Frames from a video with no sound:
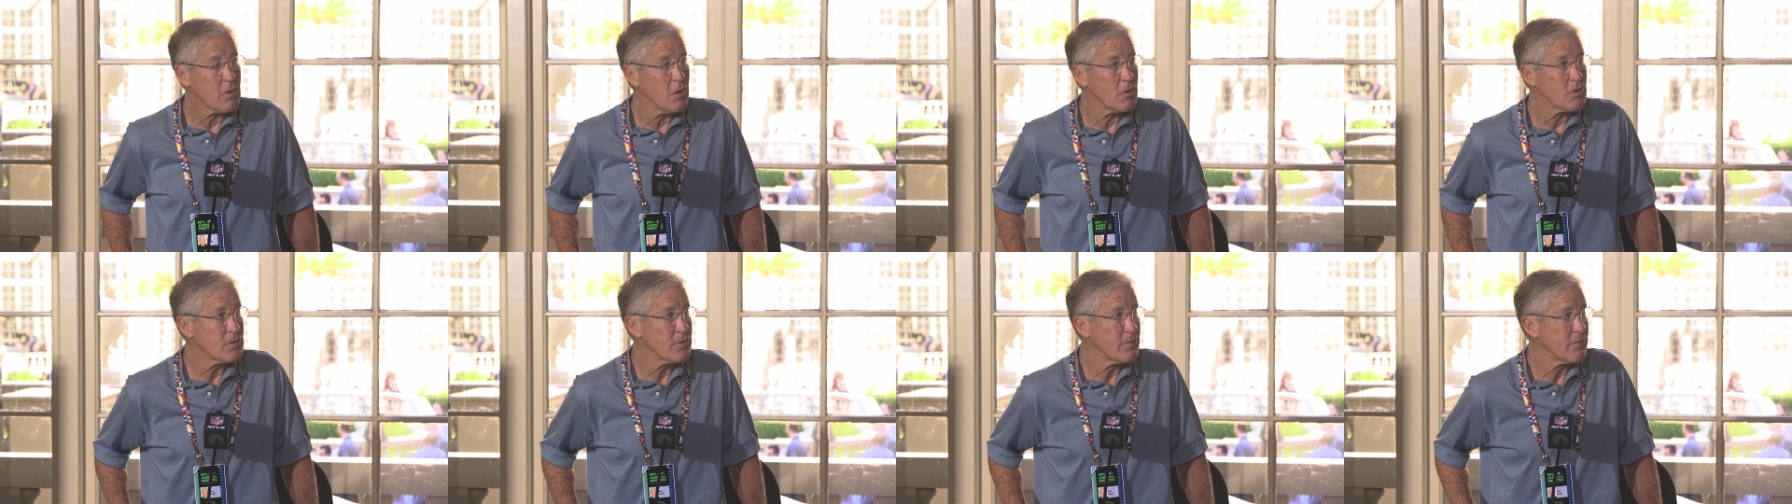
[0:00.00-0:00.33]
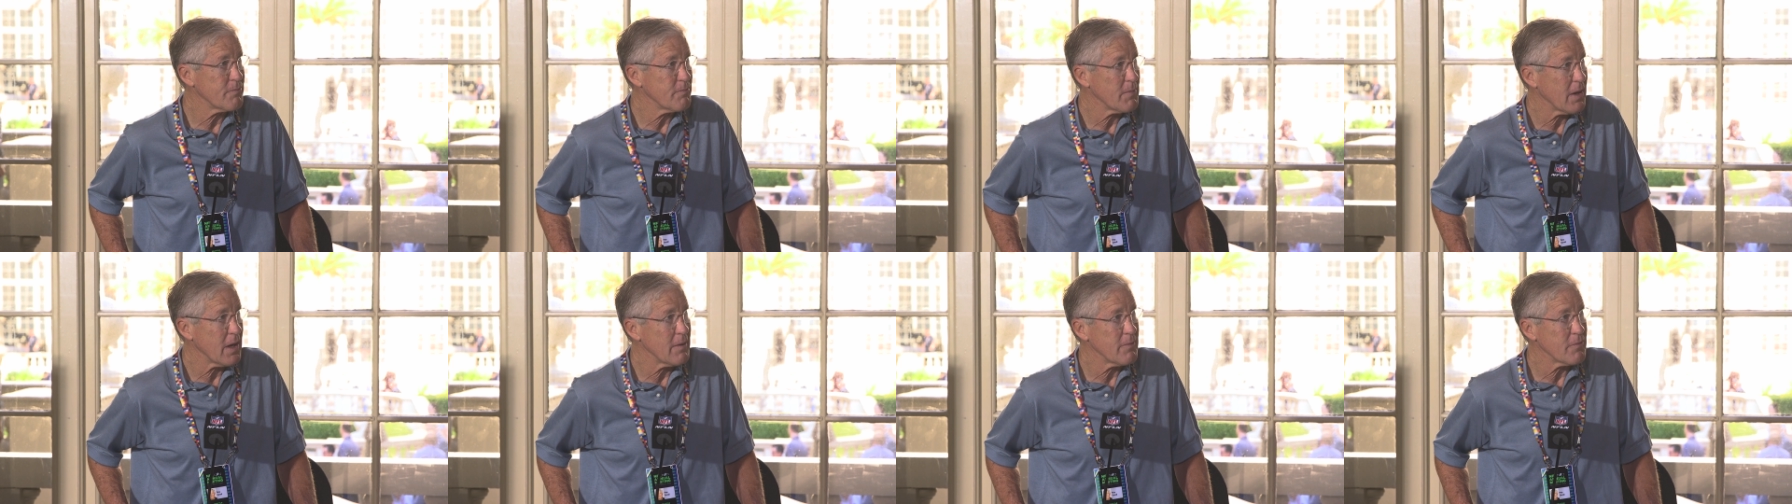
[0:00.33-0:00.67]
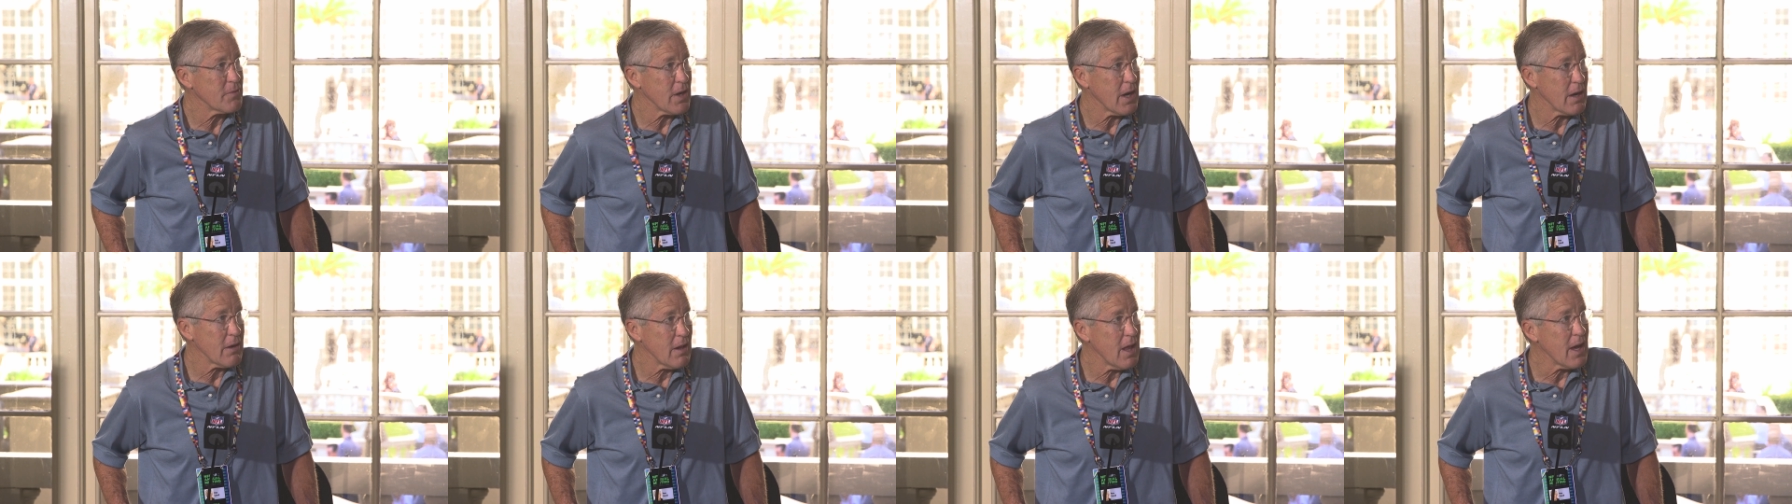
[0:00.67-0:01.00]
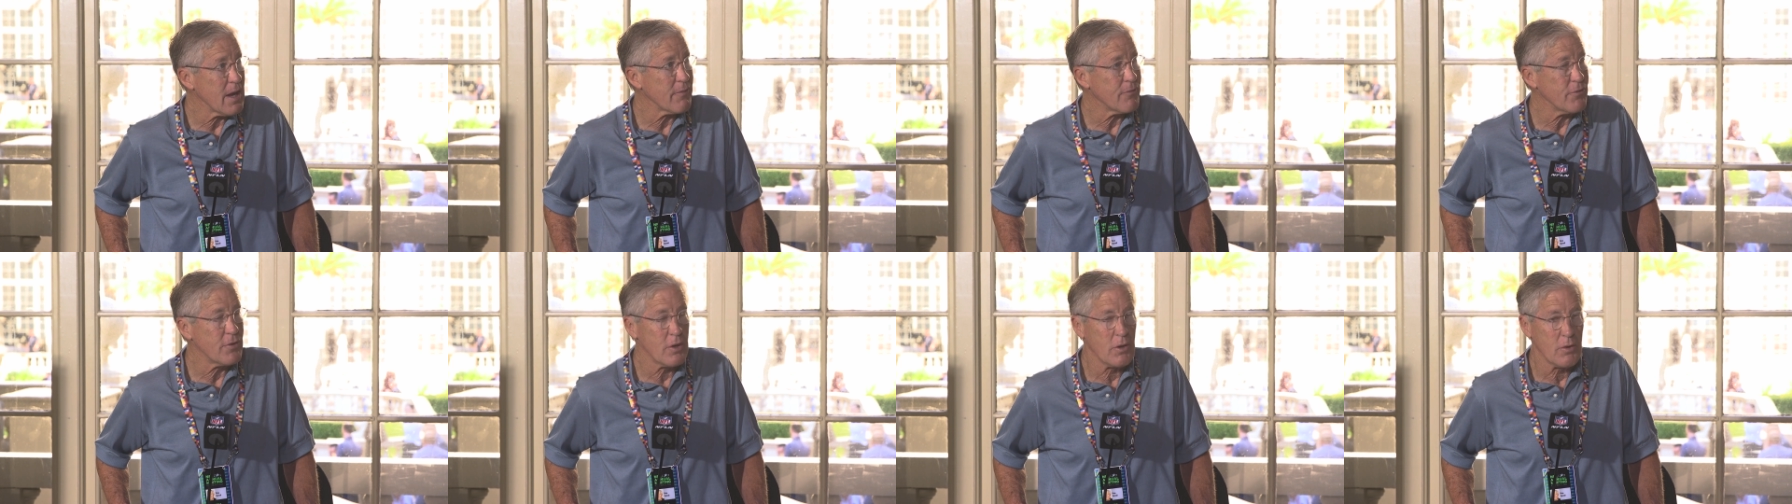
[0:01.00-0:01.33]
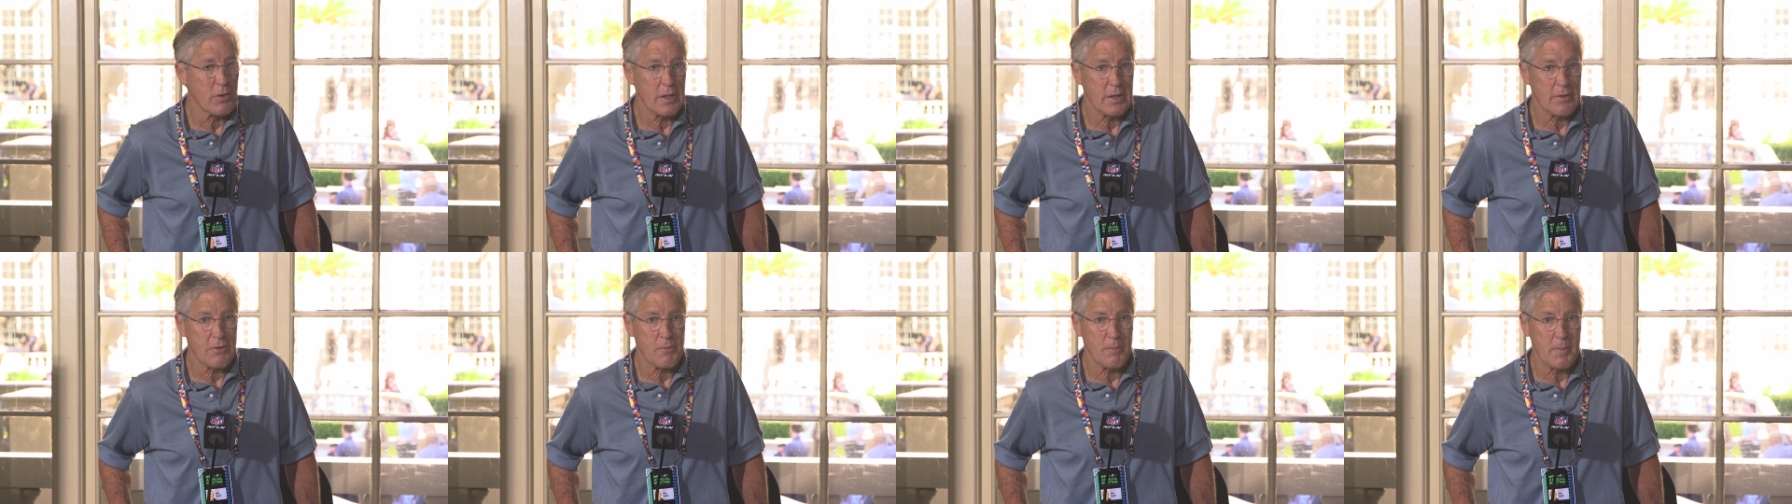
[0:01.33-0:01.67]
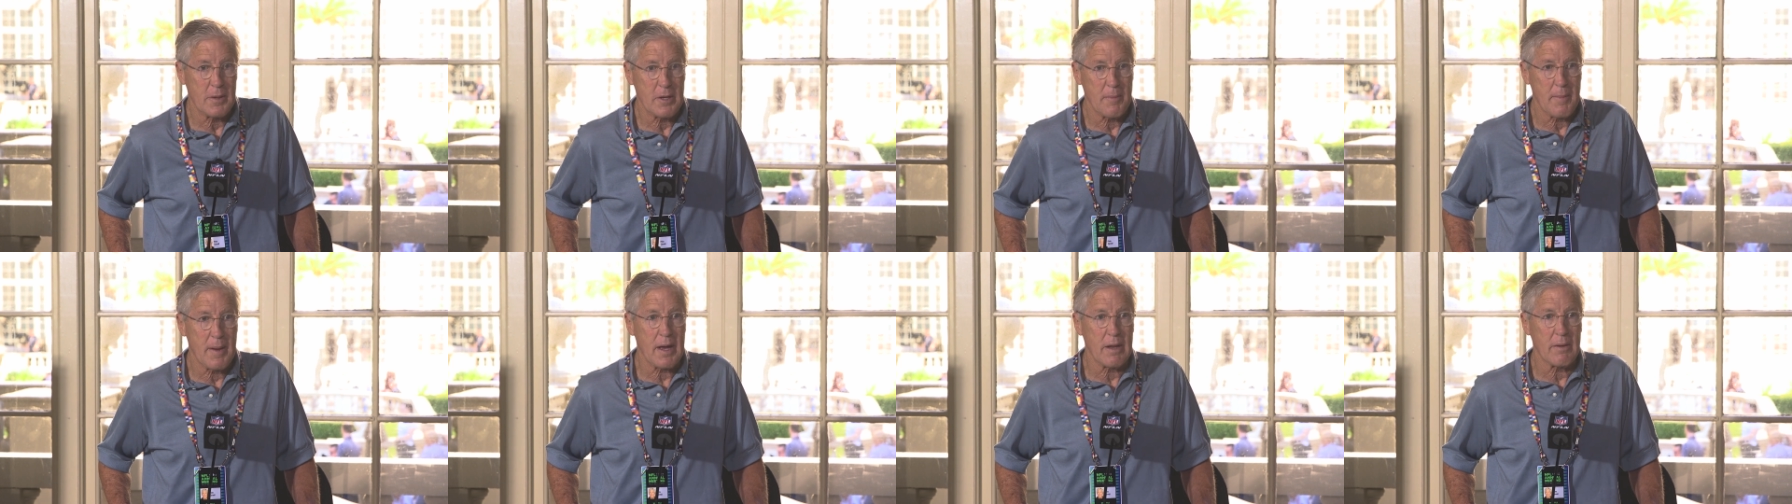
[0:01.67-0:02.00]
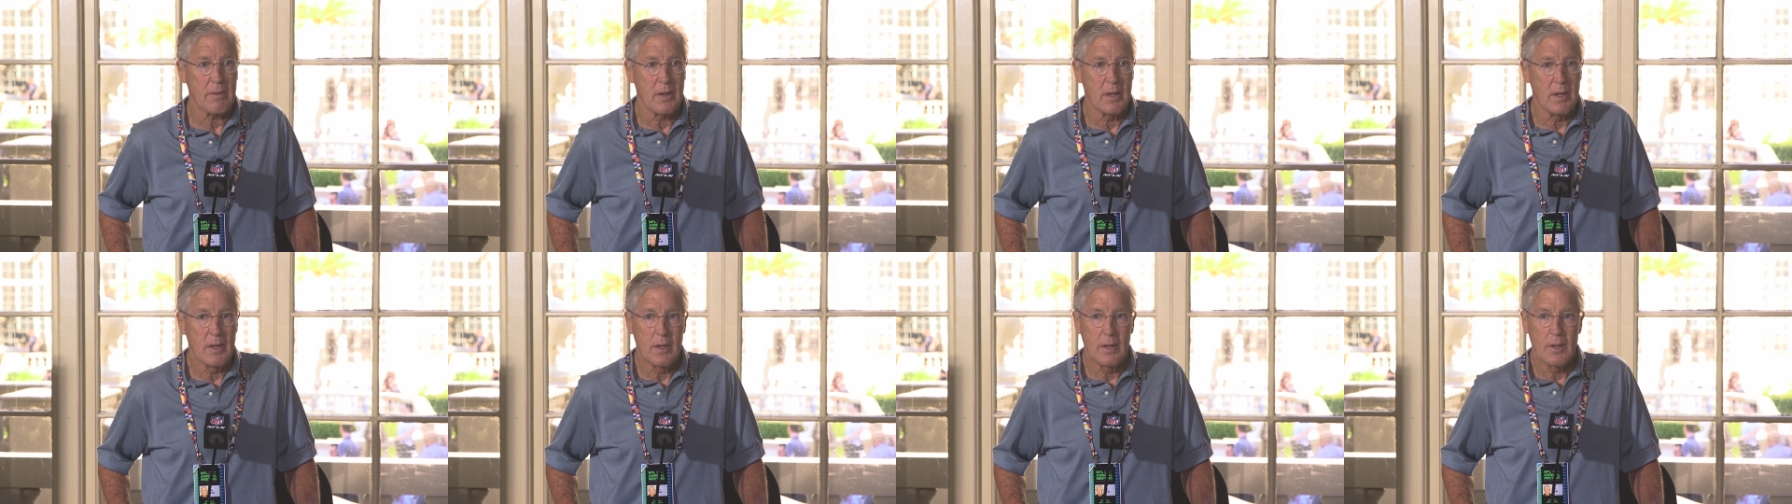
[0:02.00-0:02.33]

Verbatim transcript: coaching my entire life. You know, it's been about